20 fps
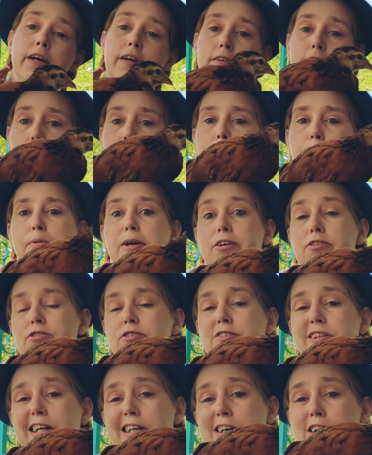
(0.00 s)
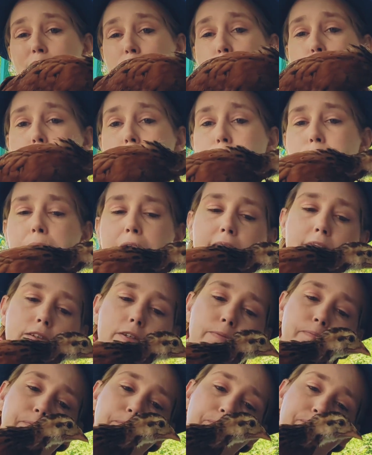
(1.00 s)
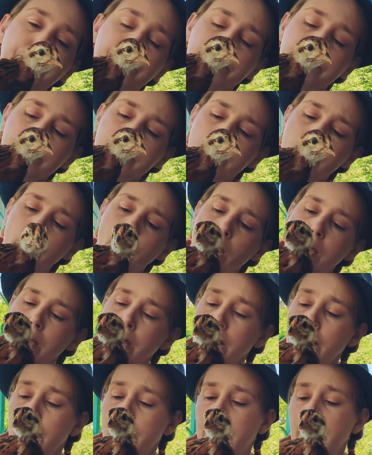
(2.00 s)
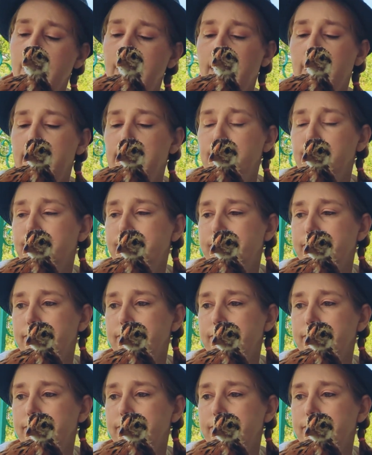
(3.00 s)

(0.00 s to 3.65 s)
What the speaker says: So that makes her like a quarter bantam. You